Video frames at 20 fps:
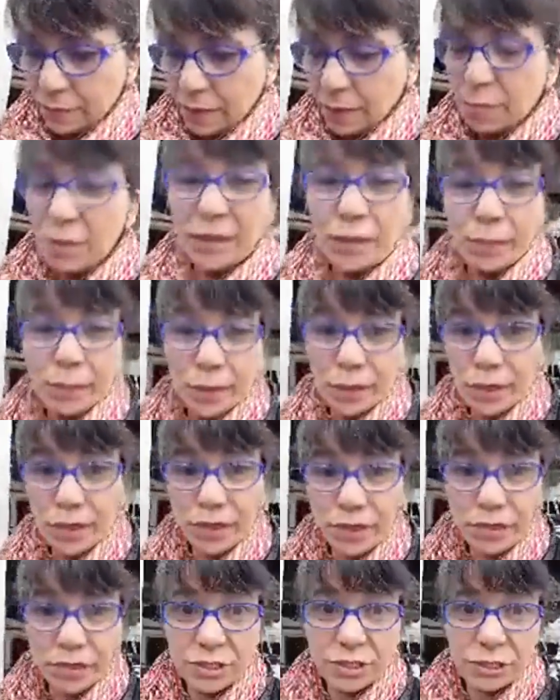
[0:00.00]
But the
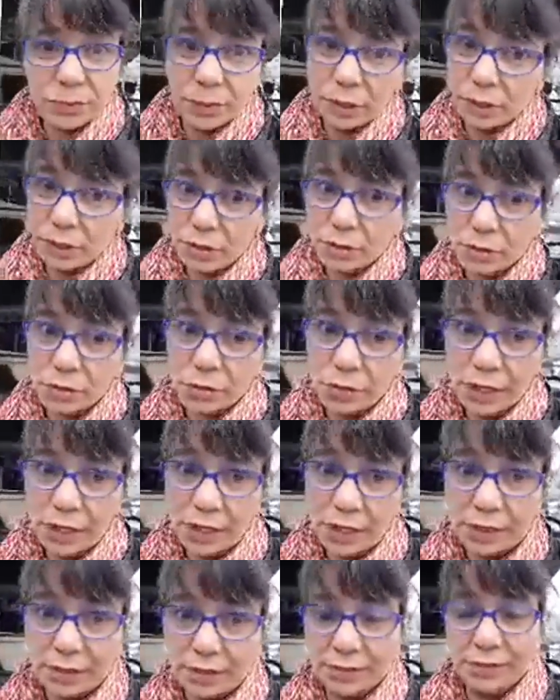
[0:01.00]
purge was
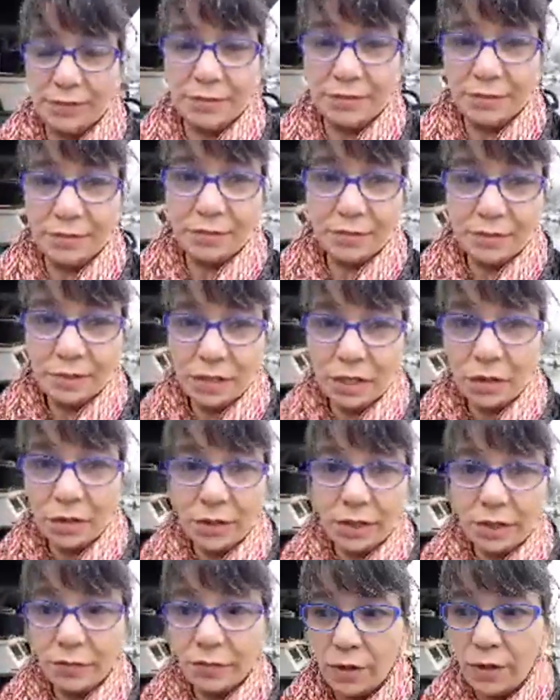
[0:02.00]
real.
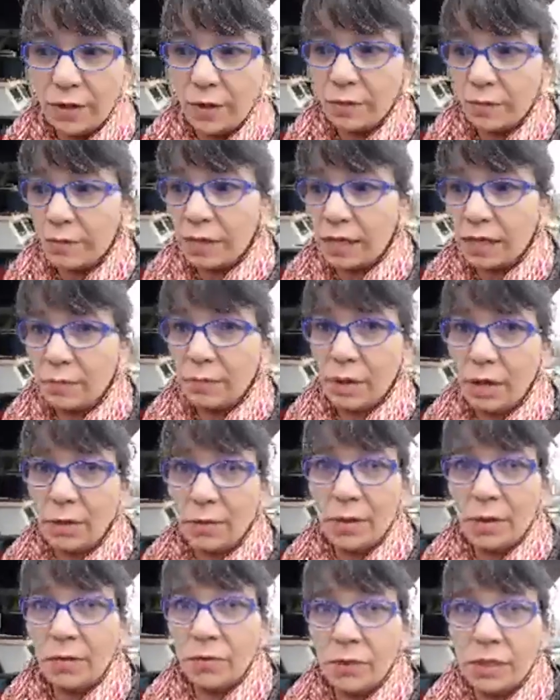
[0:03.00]
Going from an
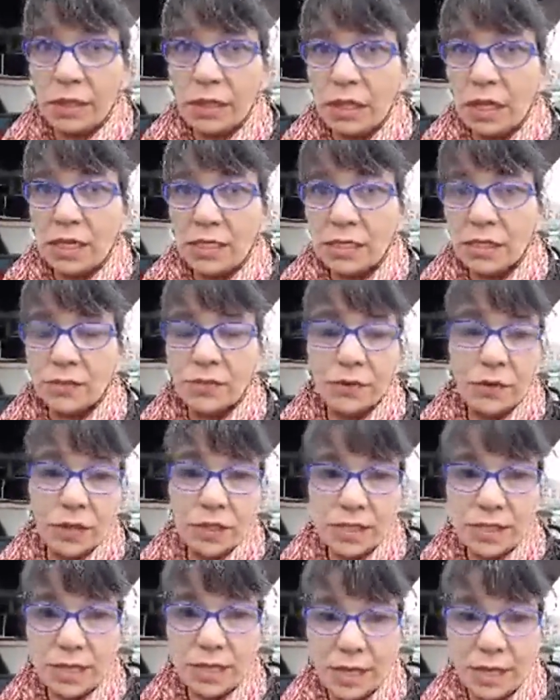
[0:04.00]
apartment with closets full
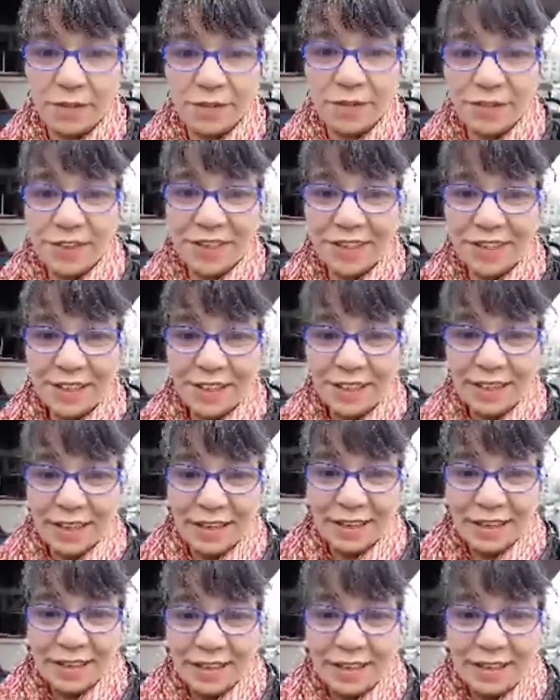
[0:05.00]
of stuff
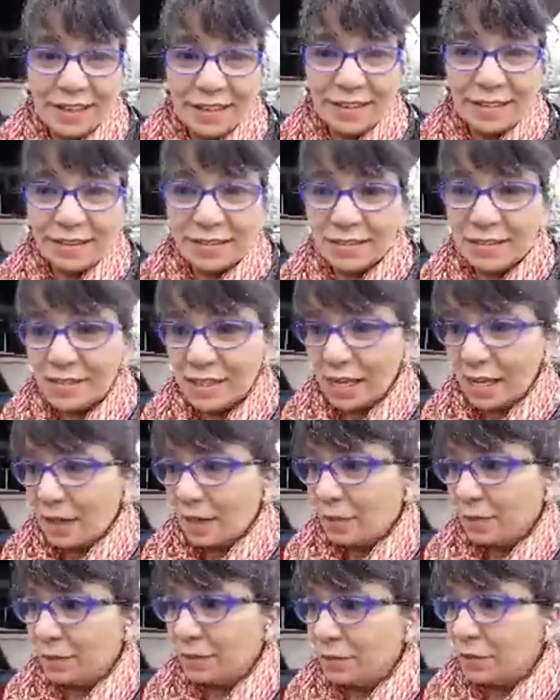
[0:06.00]

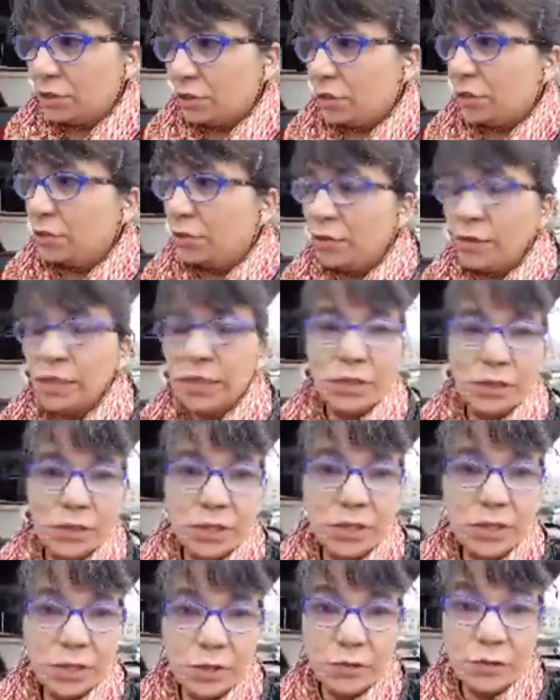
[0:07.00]
down to a
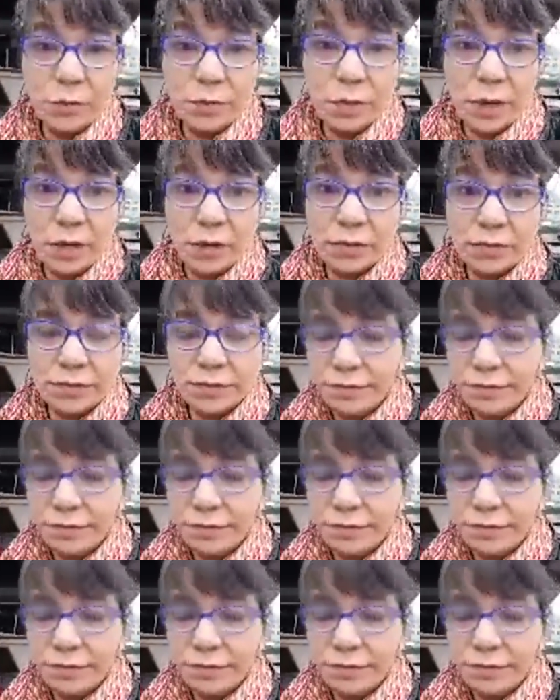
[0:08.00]
32-foot boat.